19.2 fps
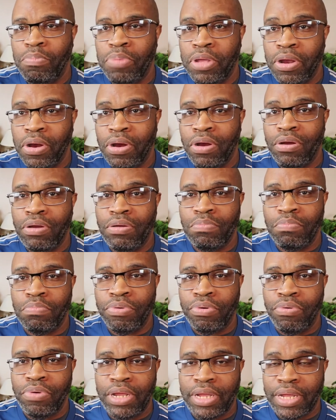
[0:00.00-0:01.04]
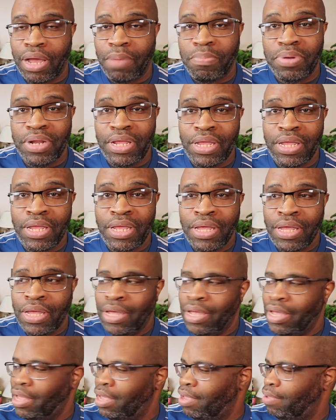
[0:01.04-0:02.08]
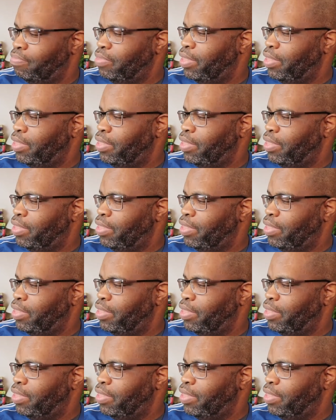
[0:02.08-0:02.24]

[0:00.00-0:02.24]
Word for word: Beer Brewing Company um,